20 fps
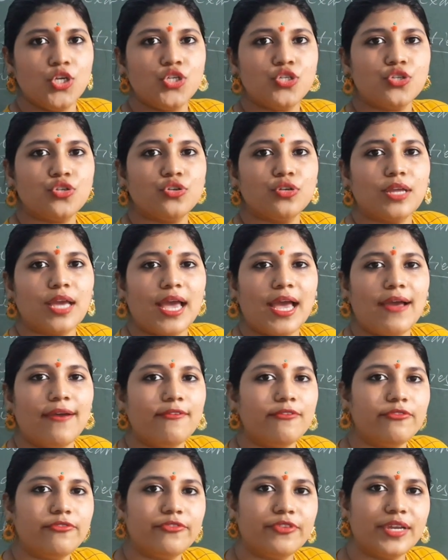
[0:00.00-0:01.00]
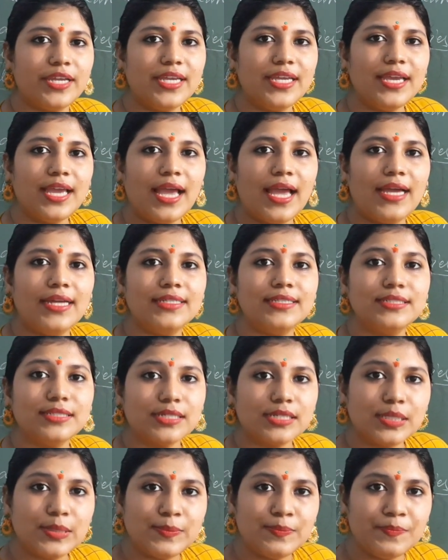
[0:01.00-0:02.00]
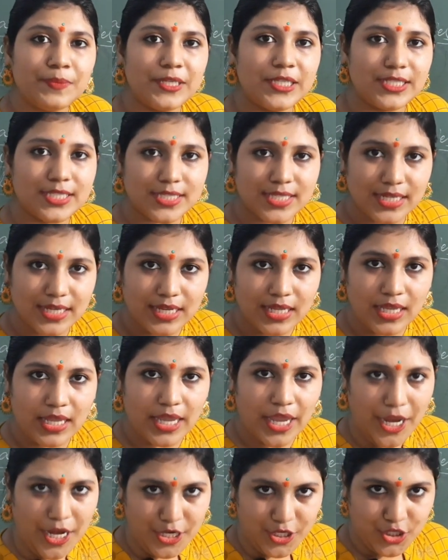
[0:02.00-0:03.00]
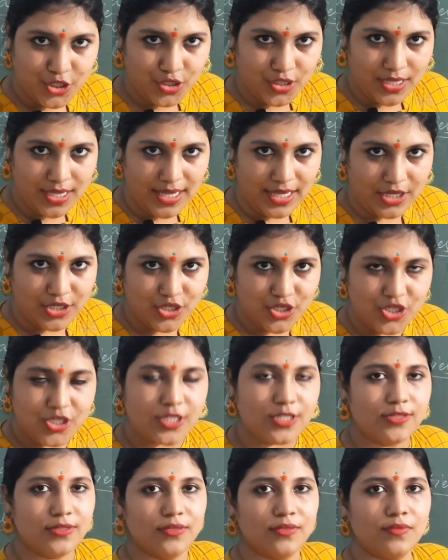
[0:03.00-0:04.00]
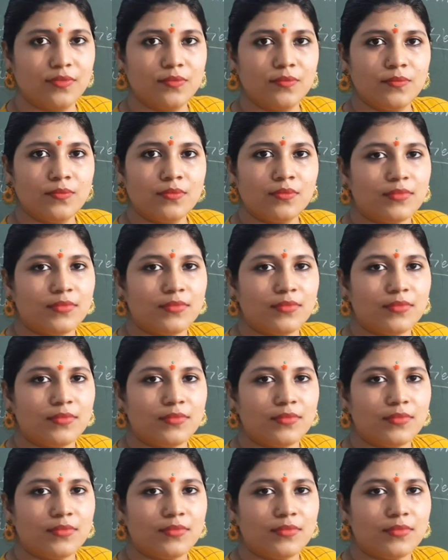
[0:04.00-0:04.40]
should have free and compulsory education.